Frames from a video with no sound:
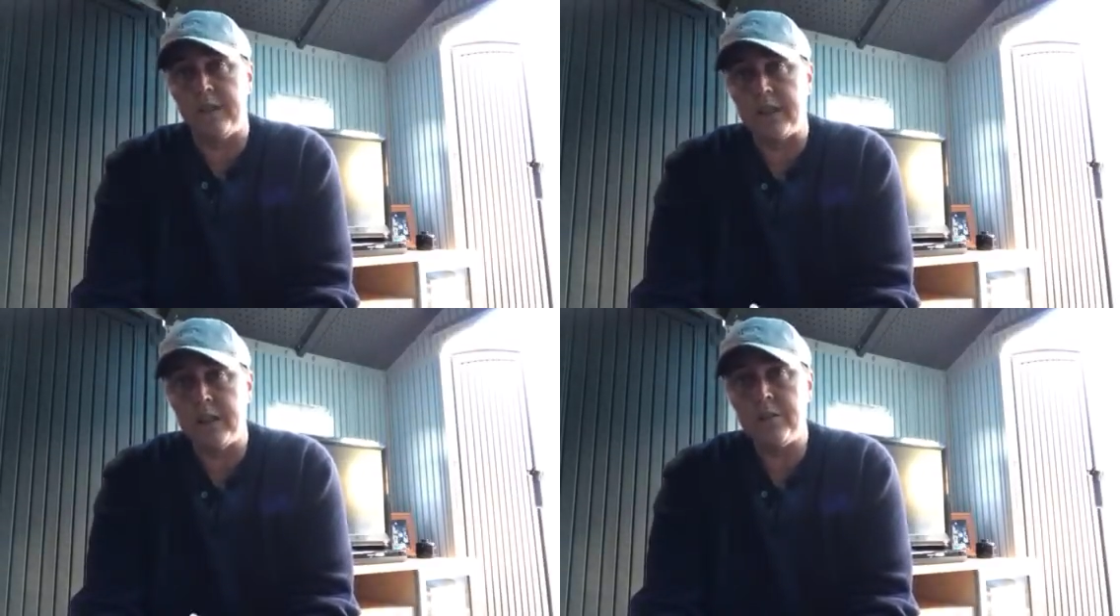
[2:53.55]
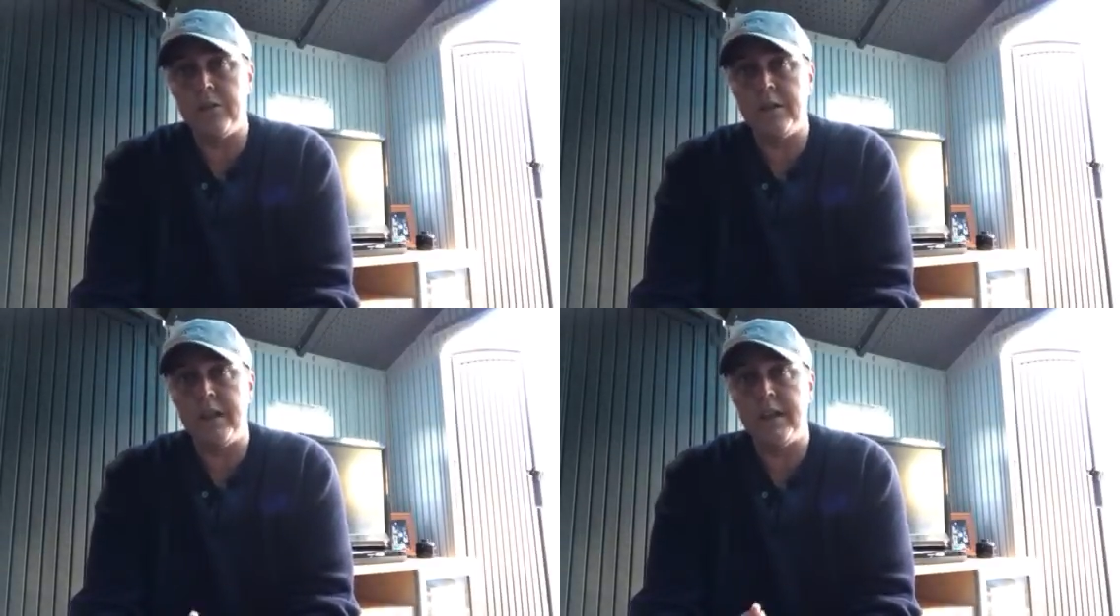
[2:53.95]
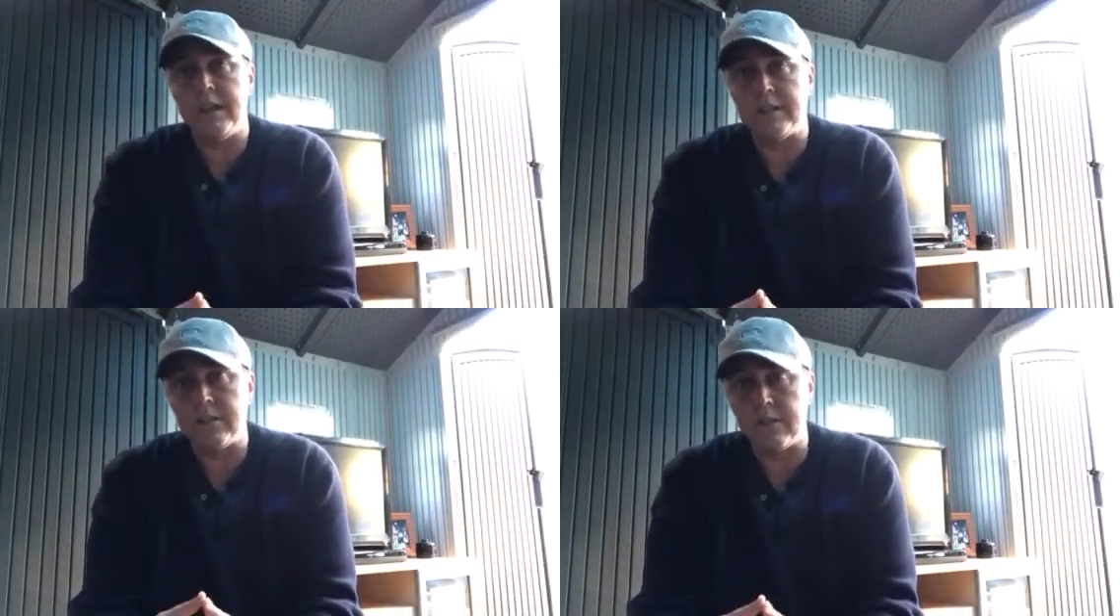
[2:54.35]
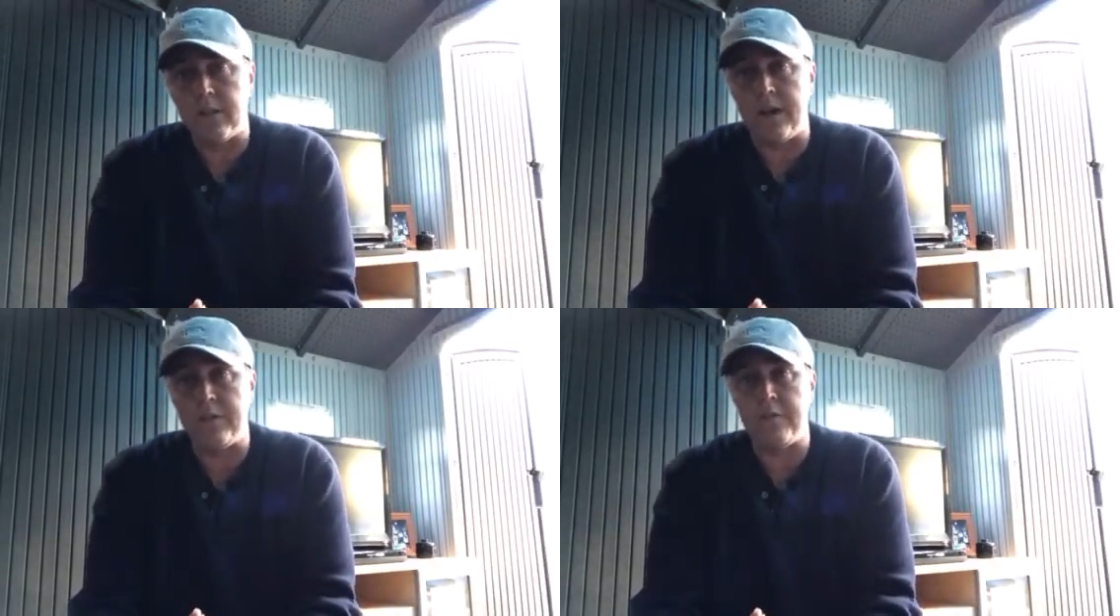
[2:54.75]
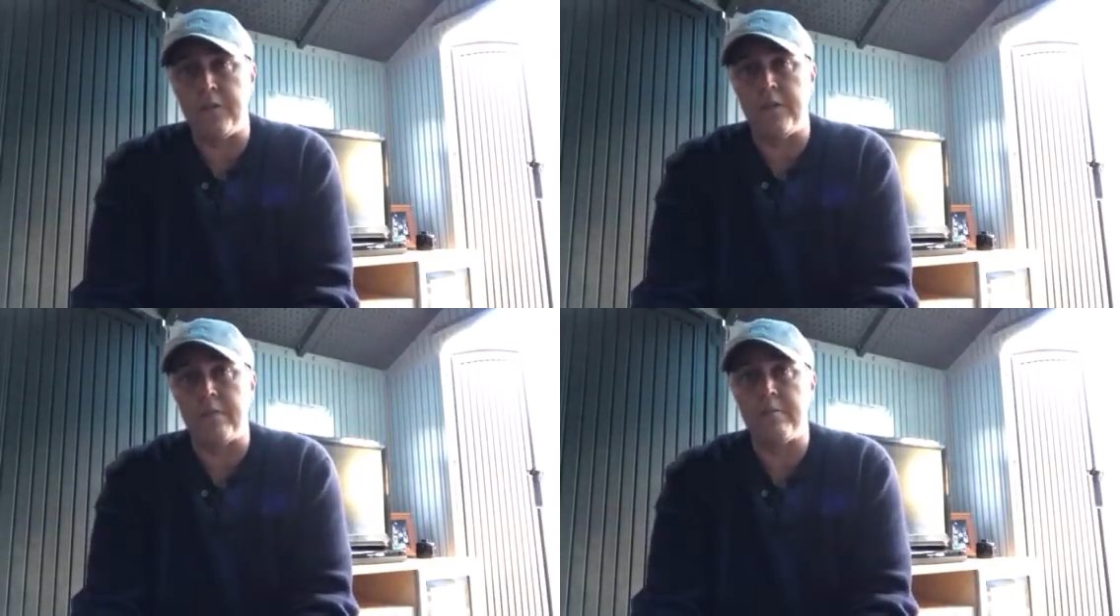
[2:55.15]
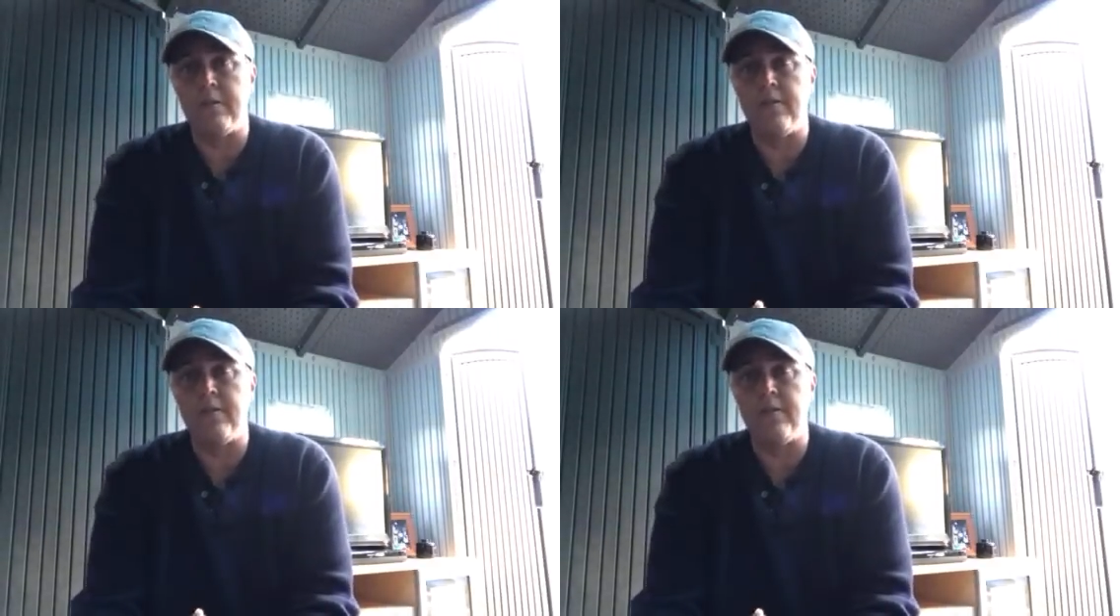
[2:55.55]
Like literally, it's survival for them.